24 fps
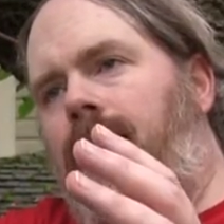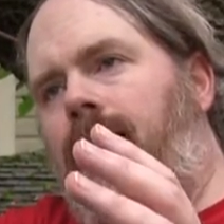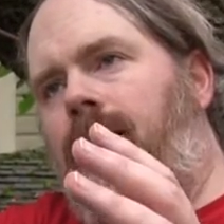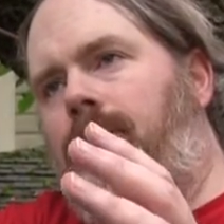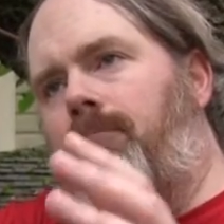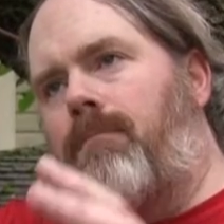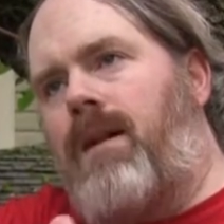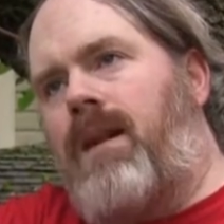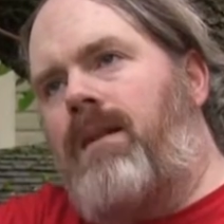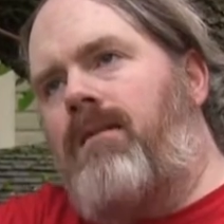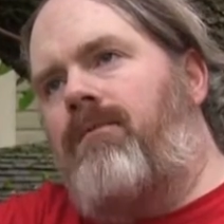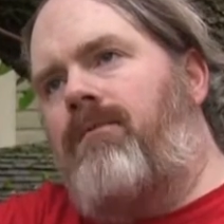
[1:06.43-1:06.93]
I
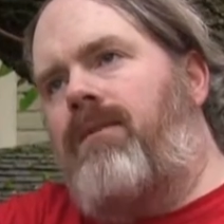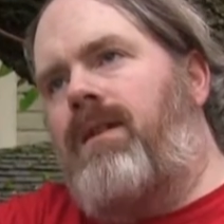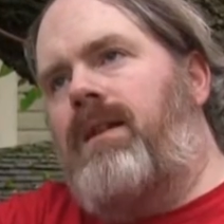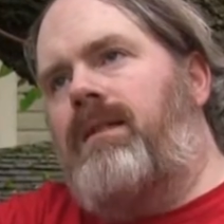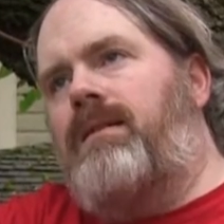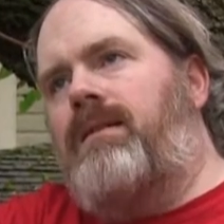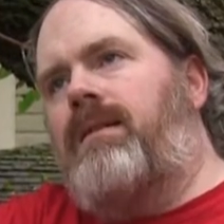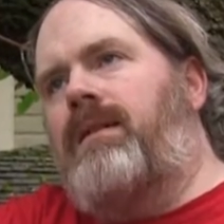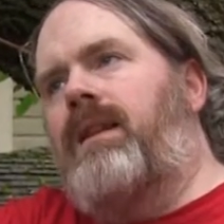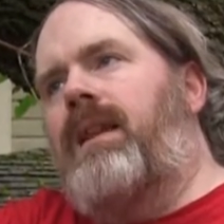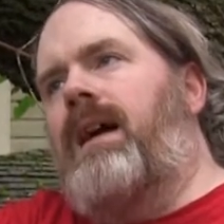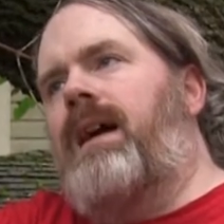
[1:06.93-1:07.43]
main
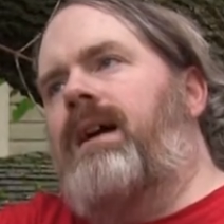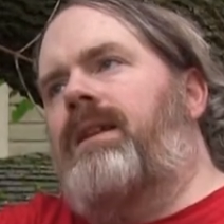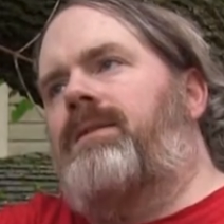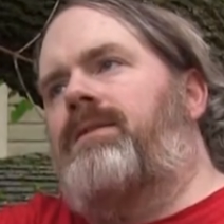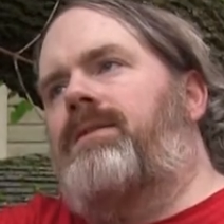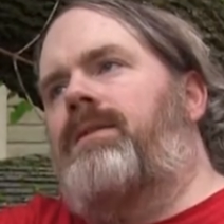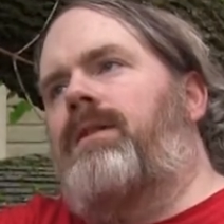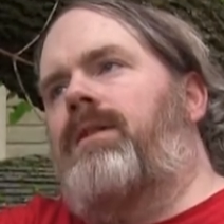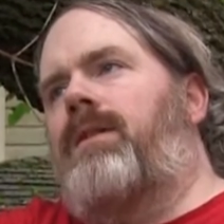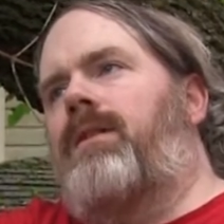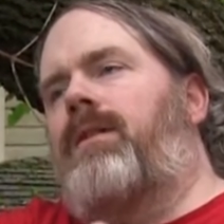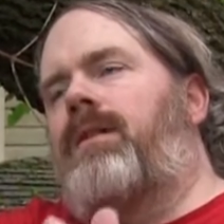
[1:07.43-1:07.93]
evented
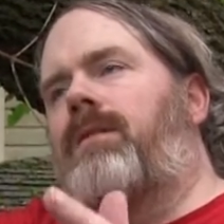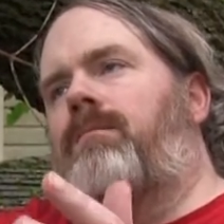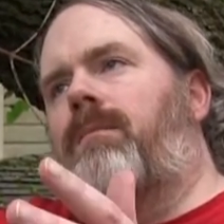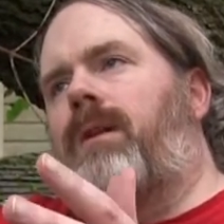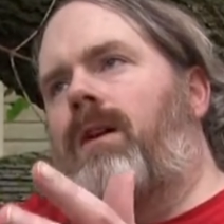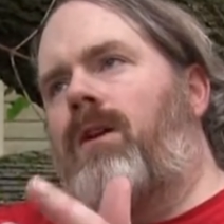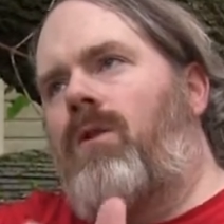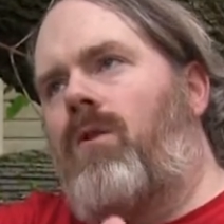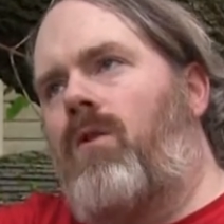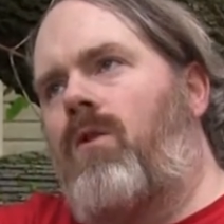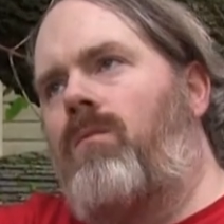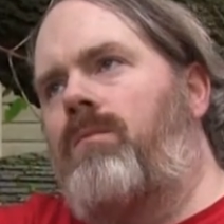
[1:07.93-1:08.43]
last year in
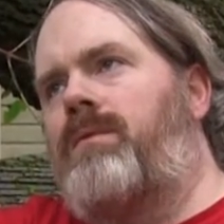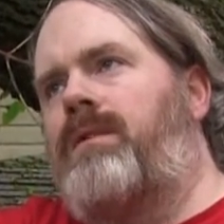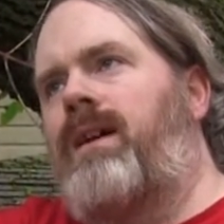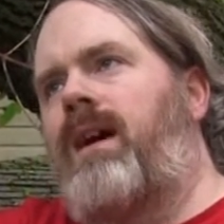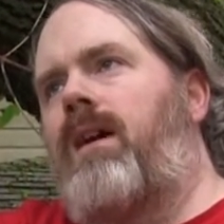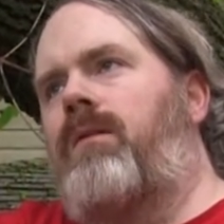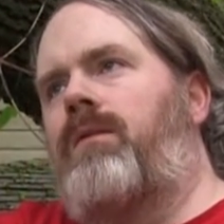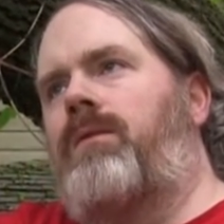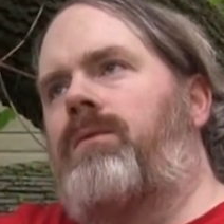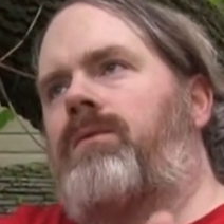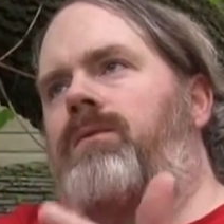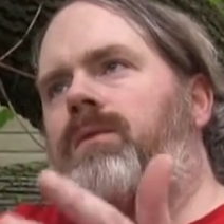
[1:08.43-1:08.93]
my
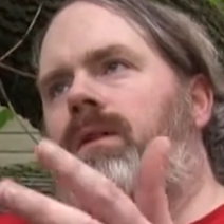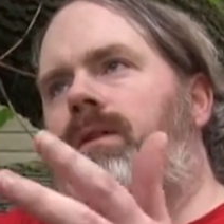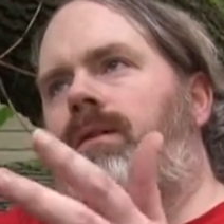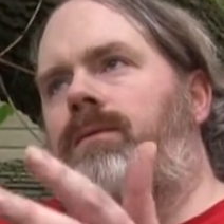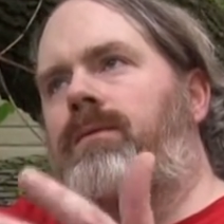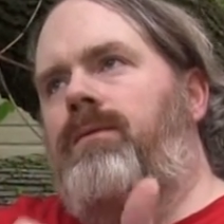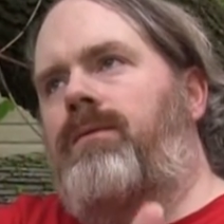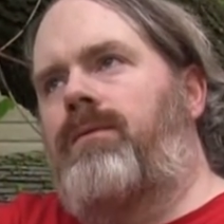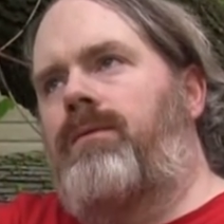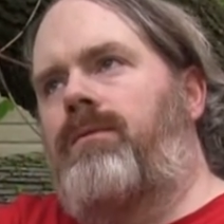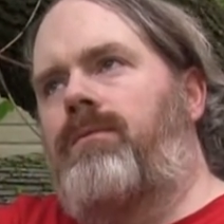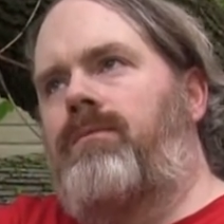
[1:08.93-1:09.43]
hometown in front
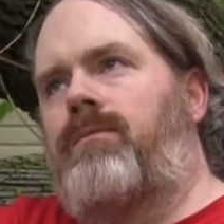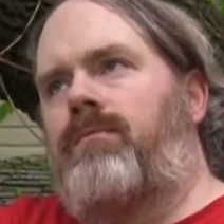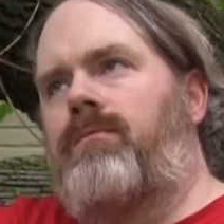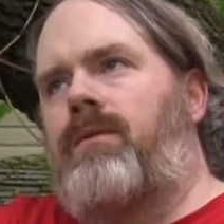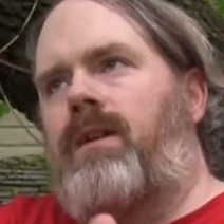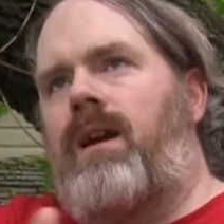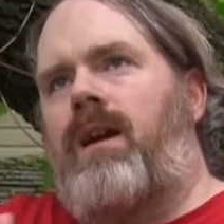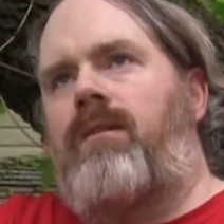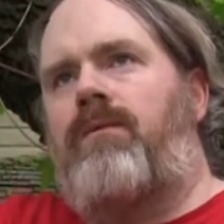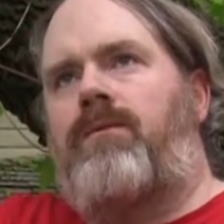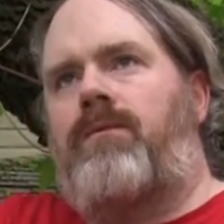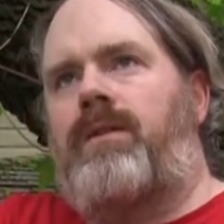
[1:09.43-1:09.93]
of
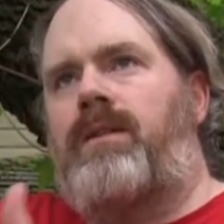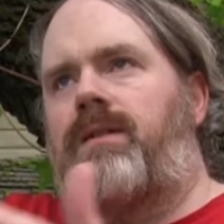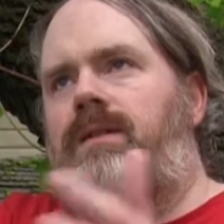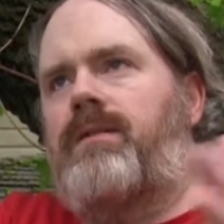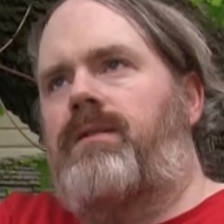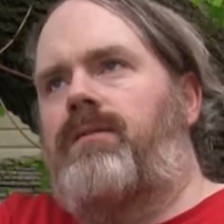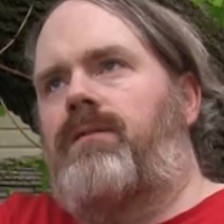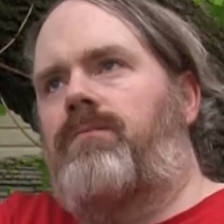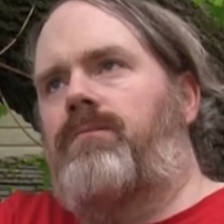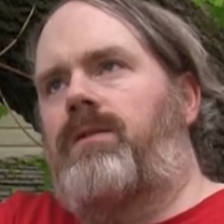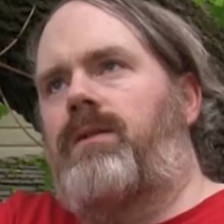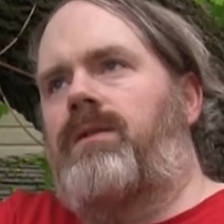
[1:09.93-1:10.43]
every
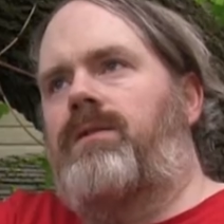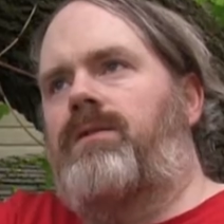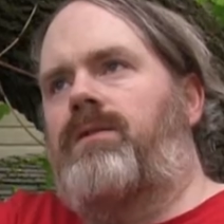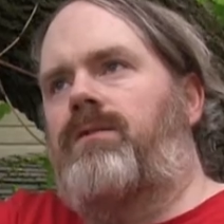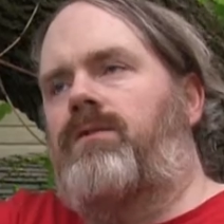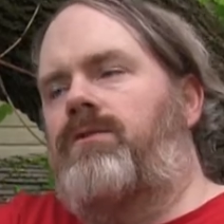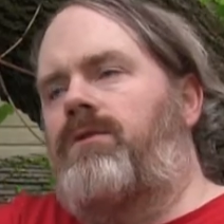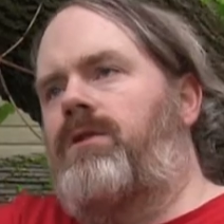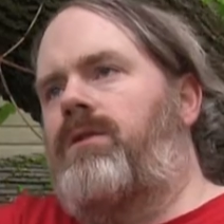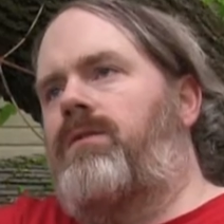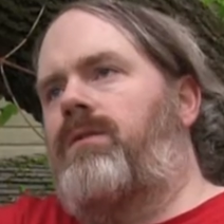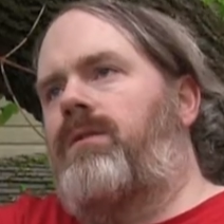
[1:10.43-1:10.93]
single
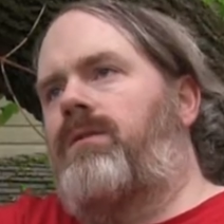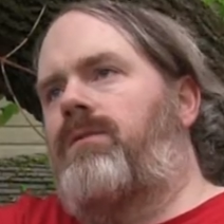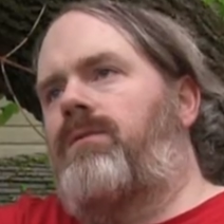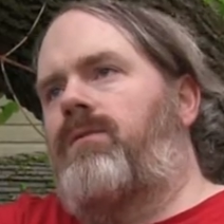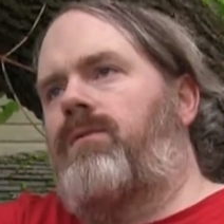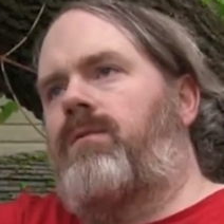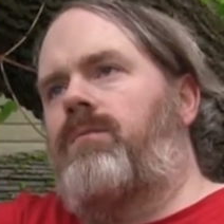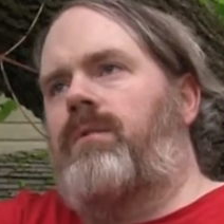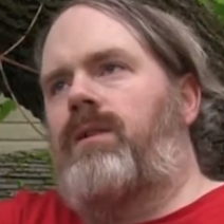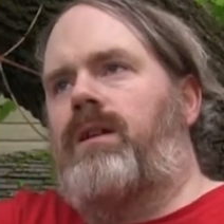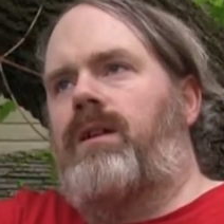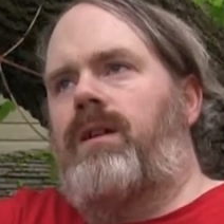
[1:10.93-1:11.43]
person cheering
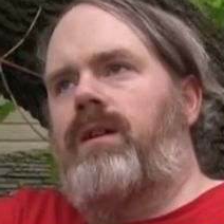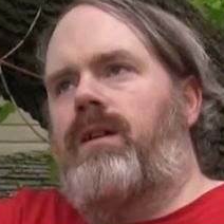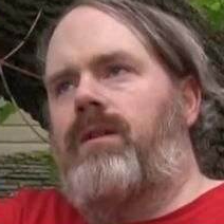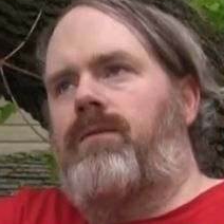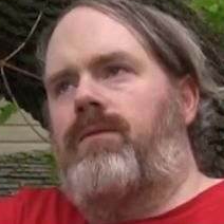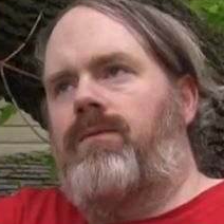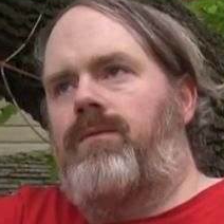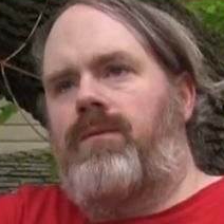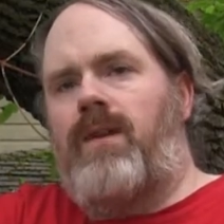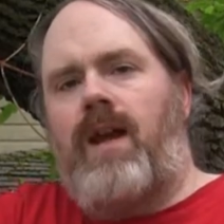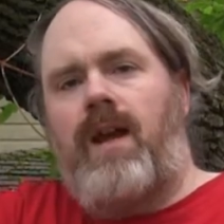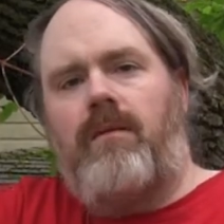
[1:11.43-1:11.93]
for me
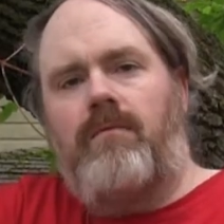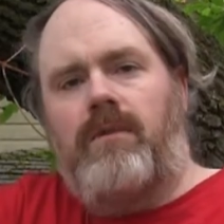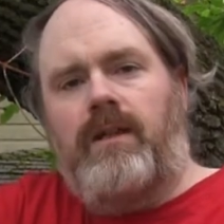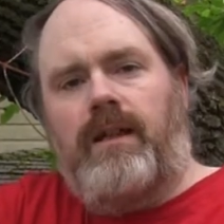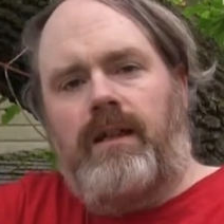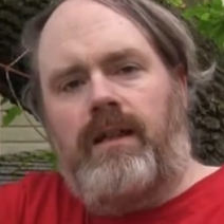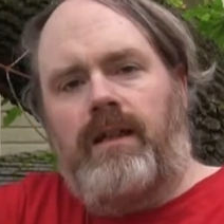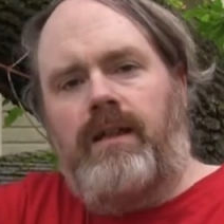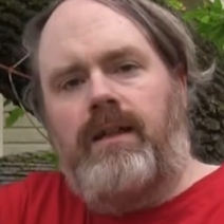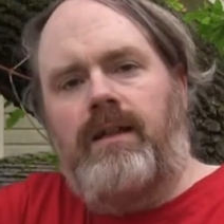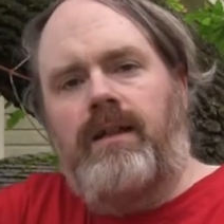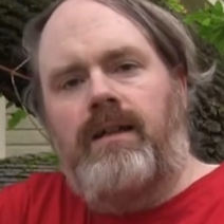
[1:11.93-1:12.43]
and
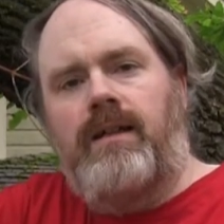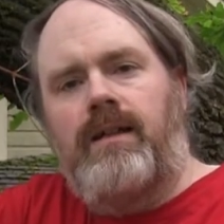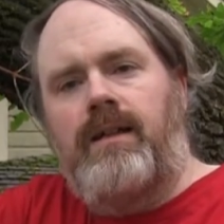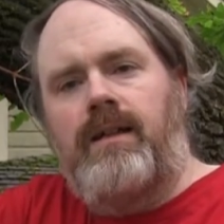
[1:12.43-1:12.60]
family